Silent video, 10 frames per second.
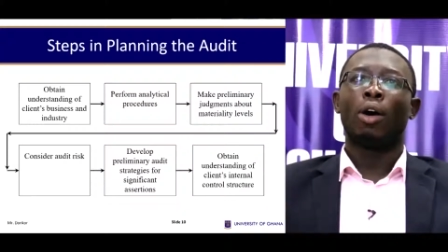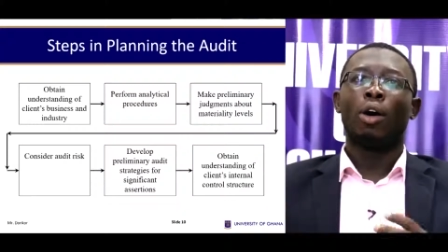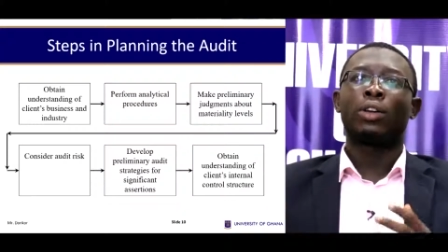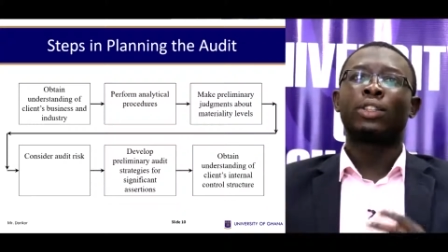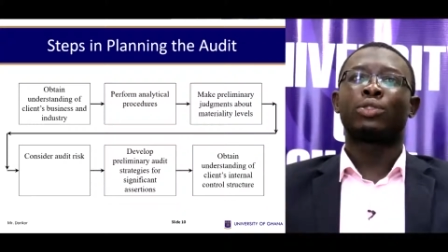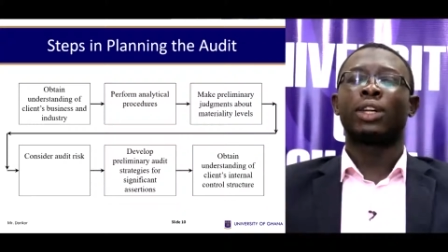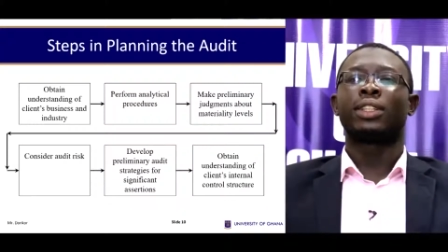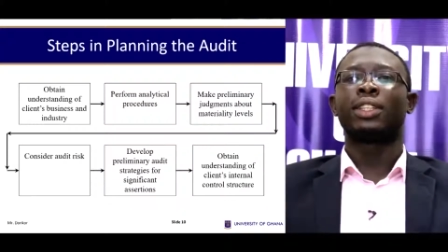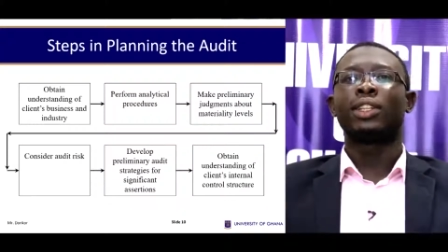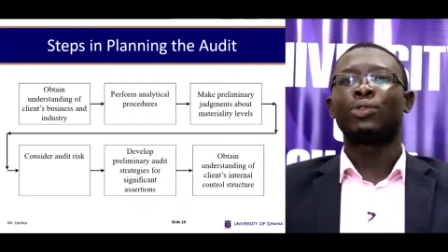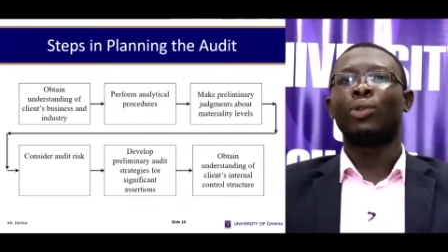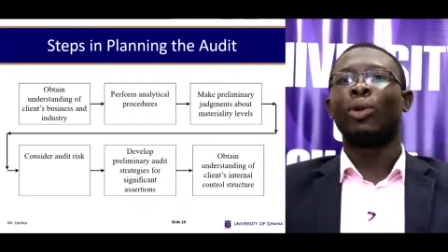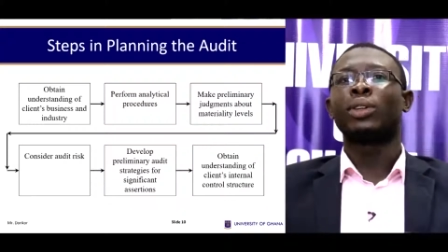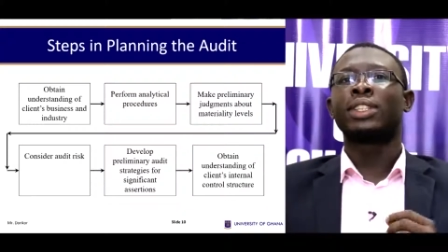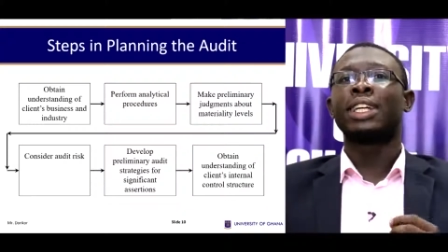audit strategies
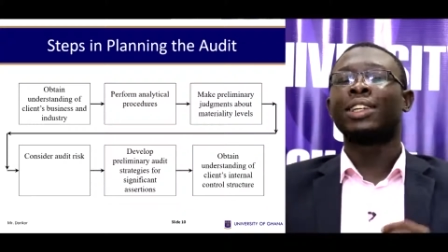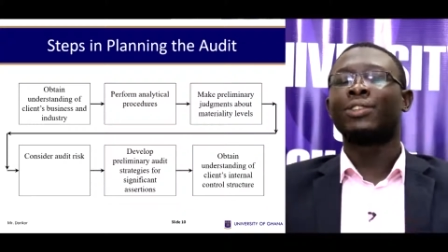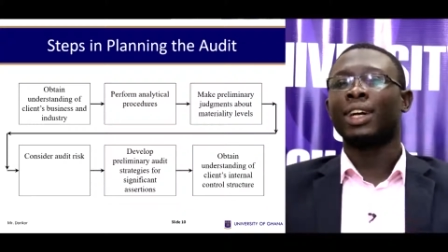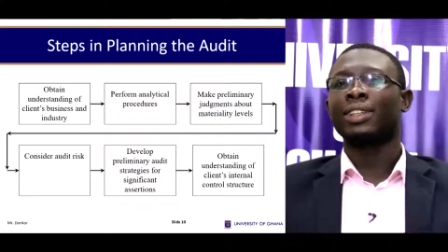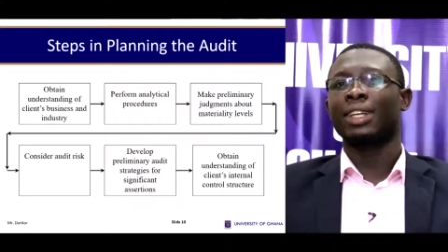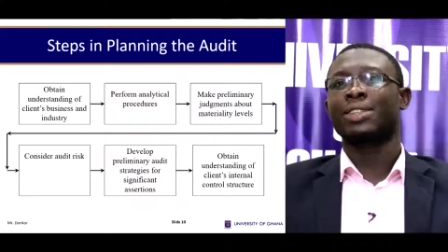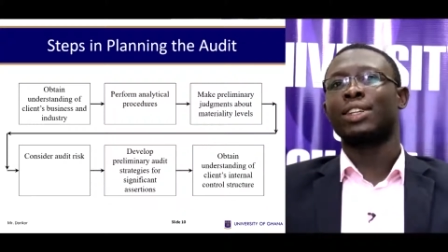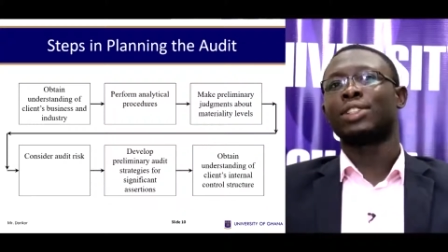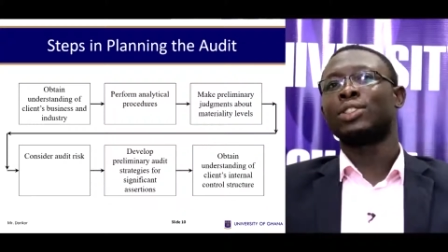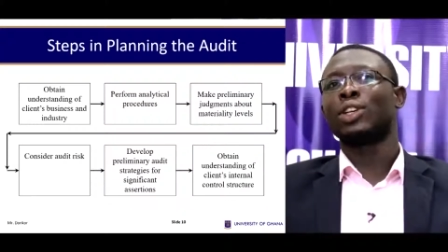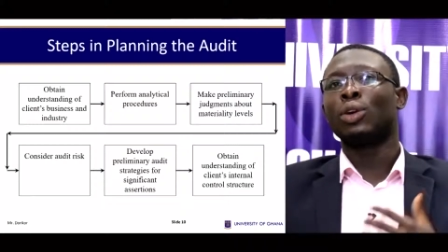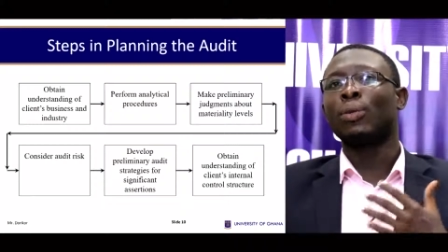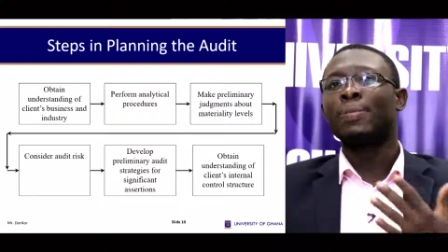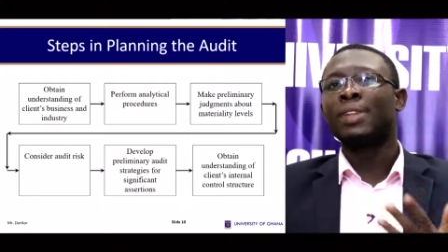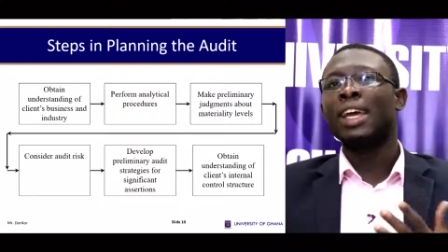for significant assertions and
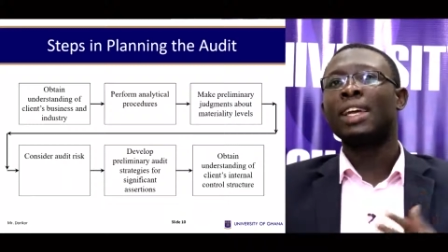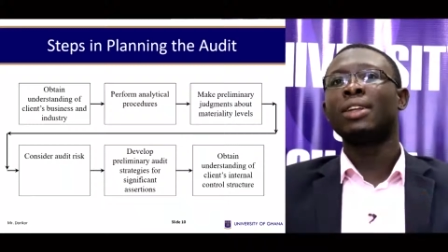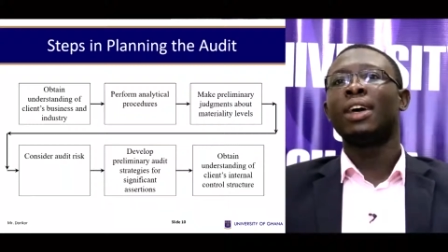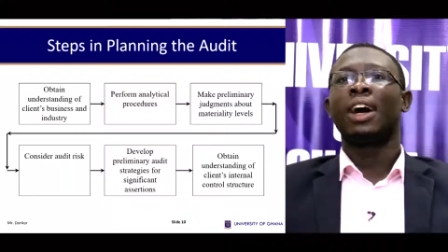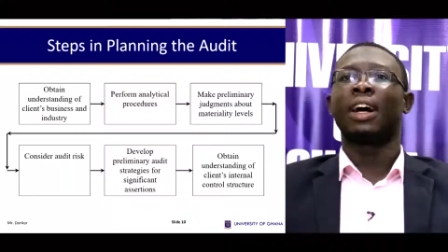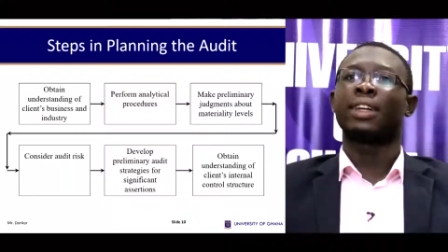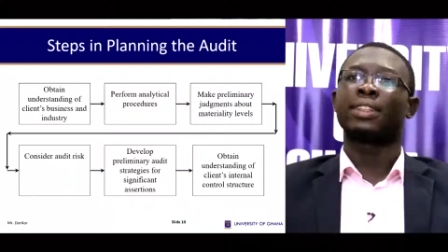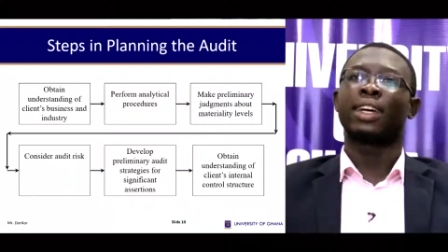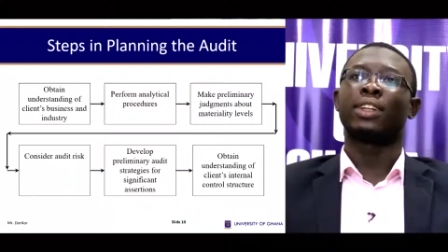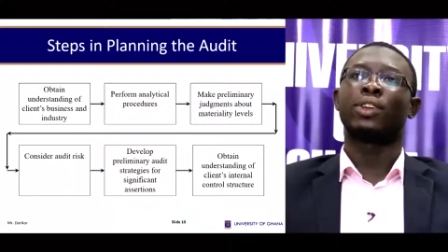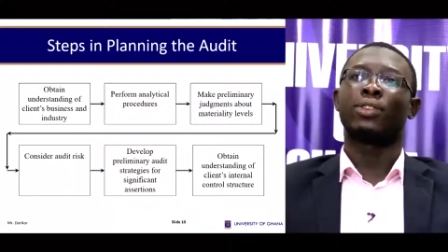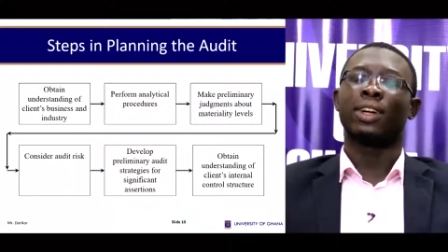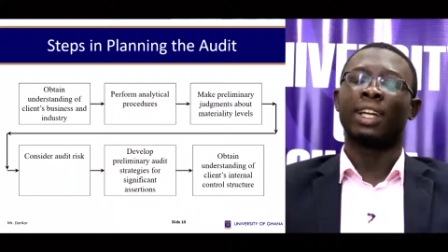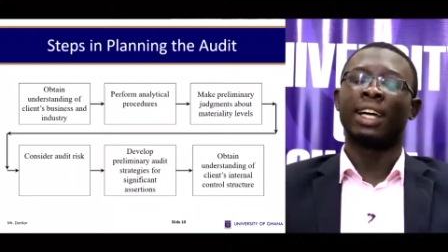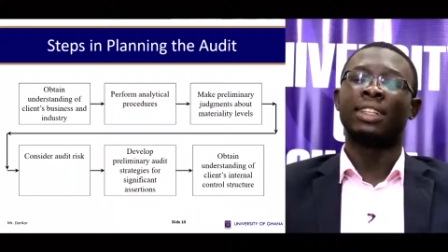obtain understanding of
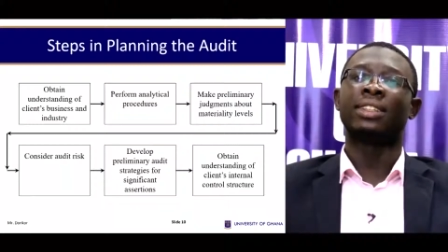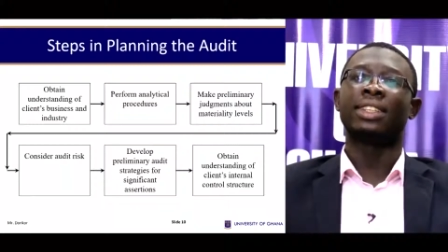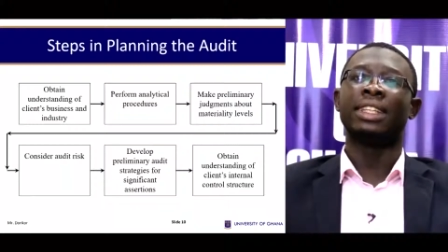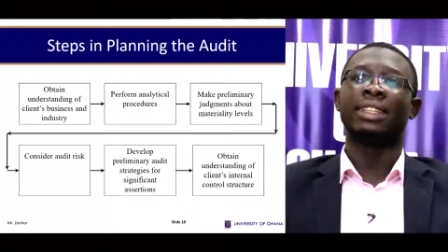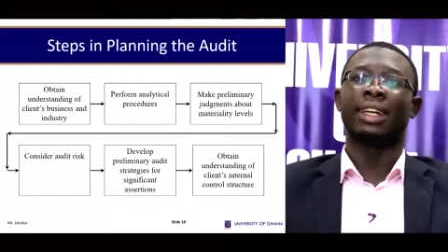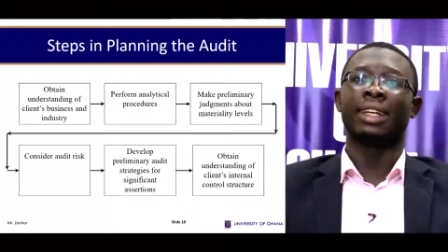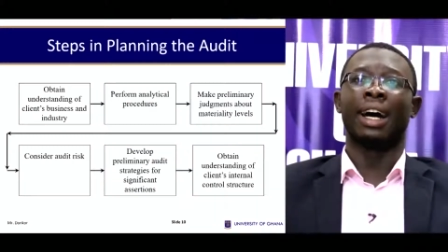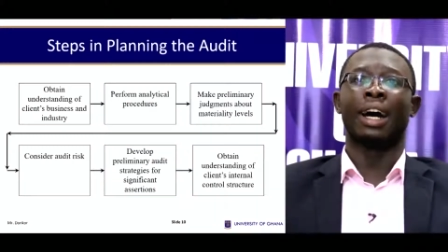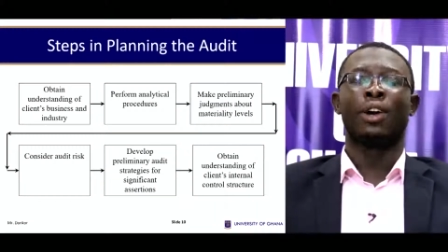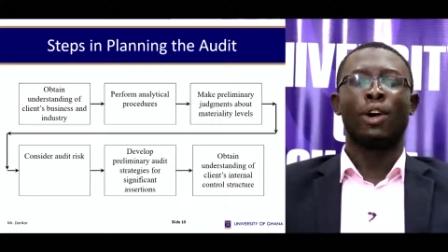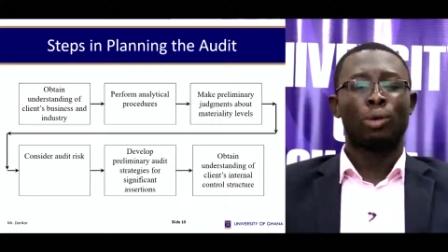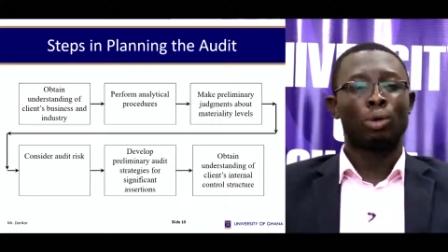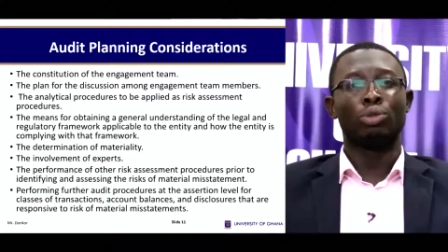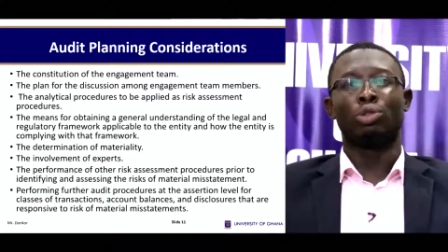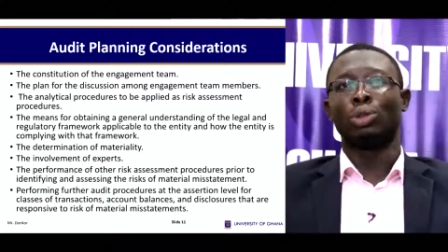clients' internal
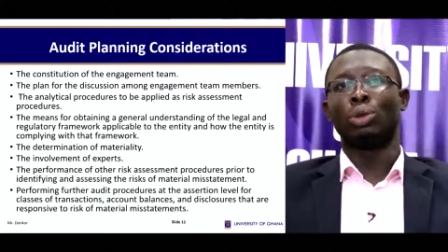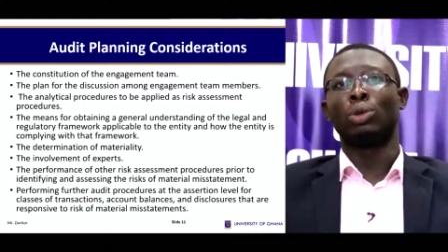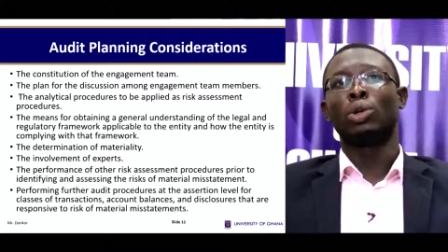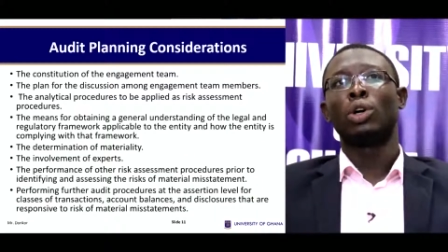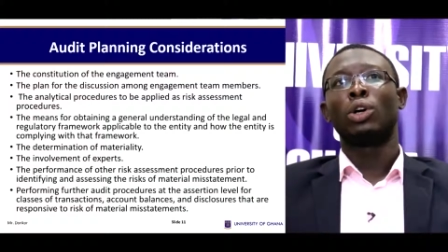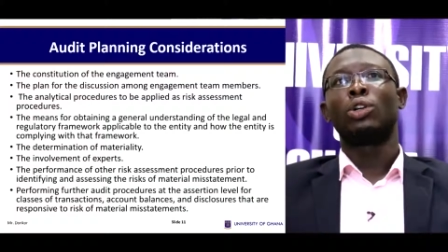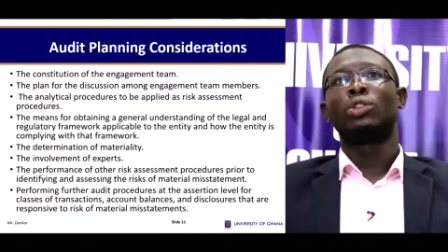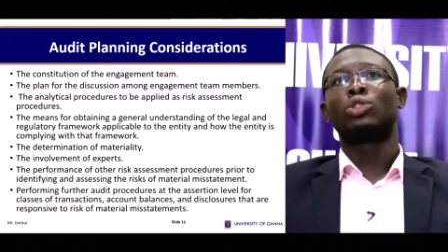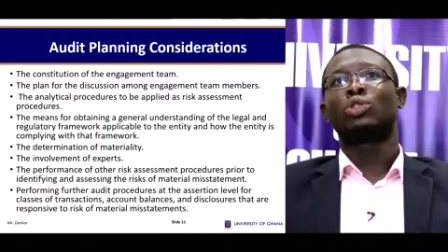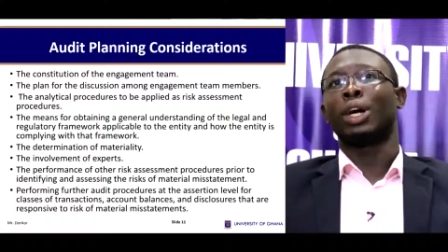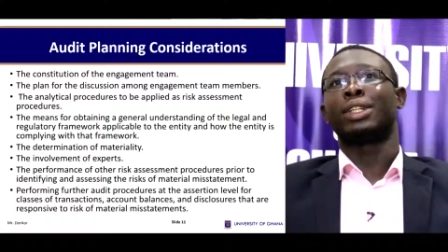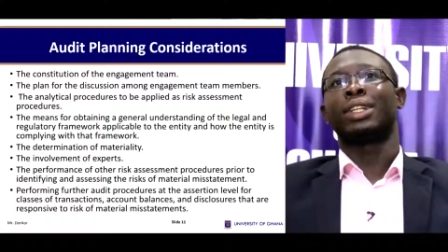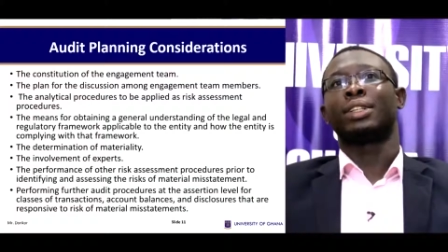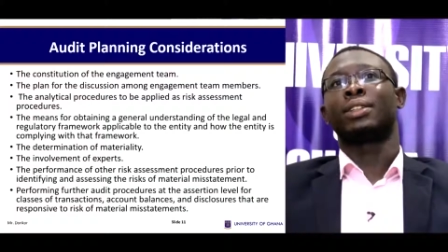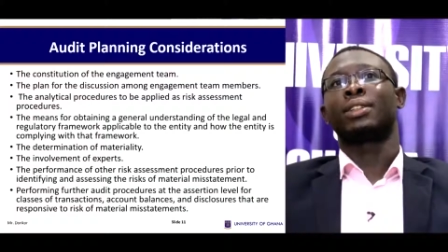control
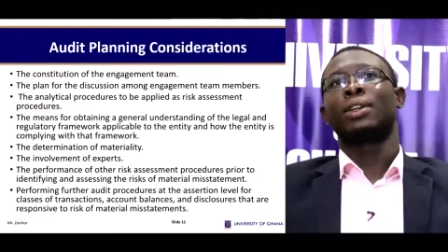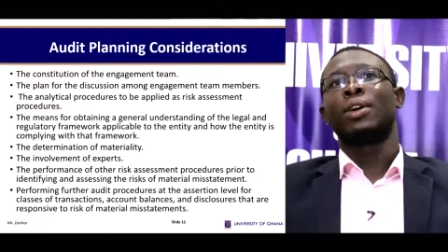structures.